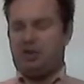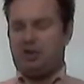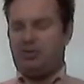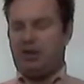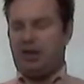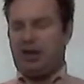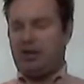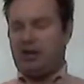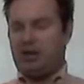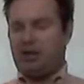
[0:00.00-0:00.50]
You've
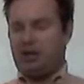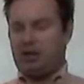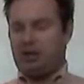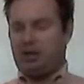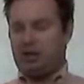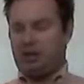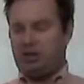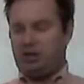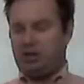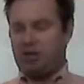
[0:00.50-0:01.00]
had
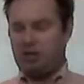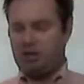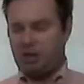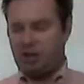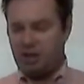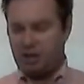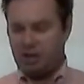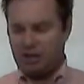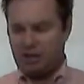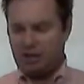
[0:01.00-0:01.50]
sentences
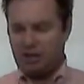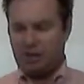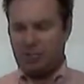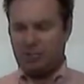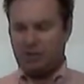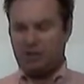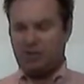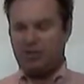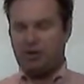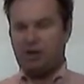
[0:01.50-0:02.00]
on, I
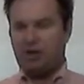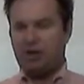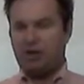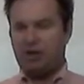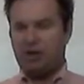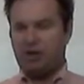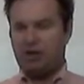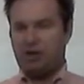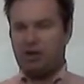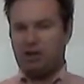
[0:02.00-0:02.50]
believe you're
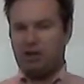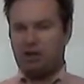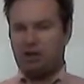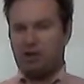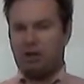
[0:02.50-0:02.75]
on a sentence